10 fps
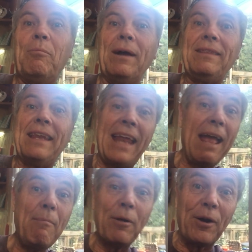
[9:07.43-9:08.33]
but the
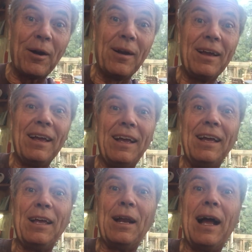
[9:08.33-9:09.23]
neighbor,
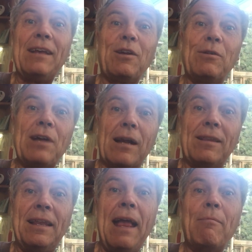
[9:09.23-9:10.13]
you know, I had to go talk
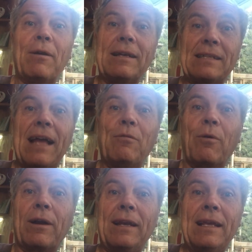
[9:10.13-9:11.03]
to the neighbor because I had to
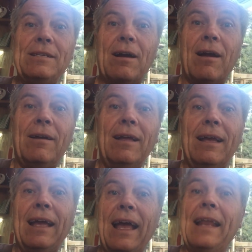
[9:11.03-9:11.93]
work in his yard.
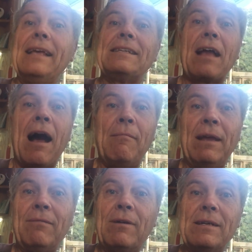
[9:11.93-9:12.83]
And his
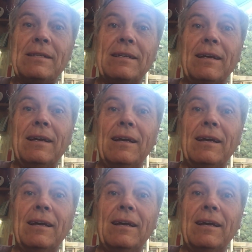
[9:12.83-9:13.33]
comment was,